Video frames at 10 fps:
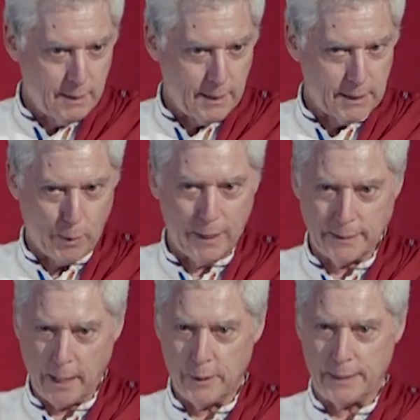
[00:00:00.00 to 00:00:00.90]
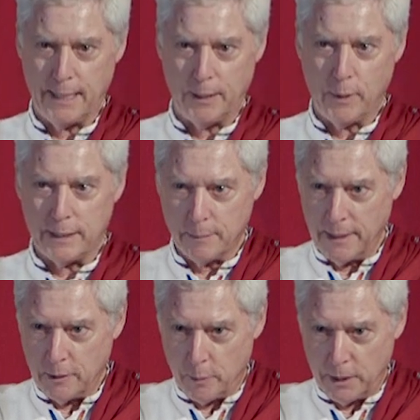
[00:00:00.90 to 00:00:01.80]
as well as understanding what it
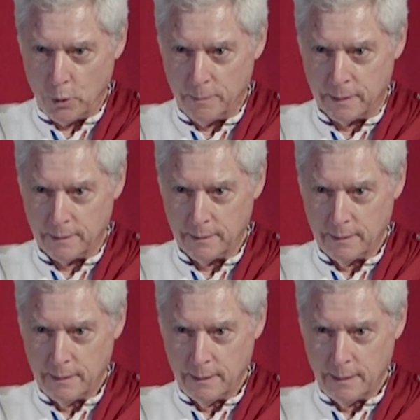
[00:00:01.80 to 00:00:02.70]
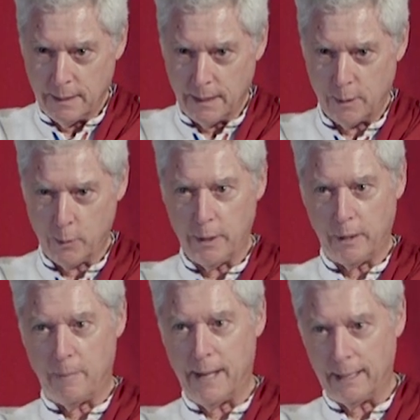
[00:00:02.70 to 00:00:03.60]
means to be human And where did
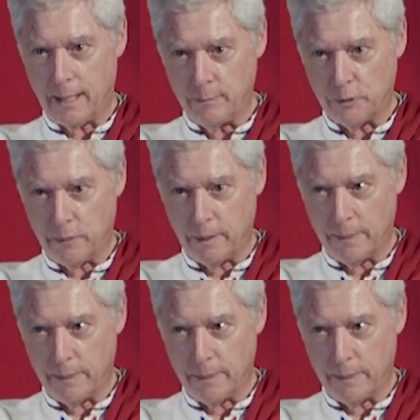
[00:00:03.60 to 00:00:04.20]
our mind comes from?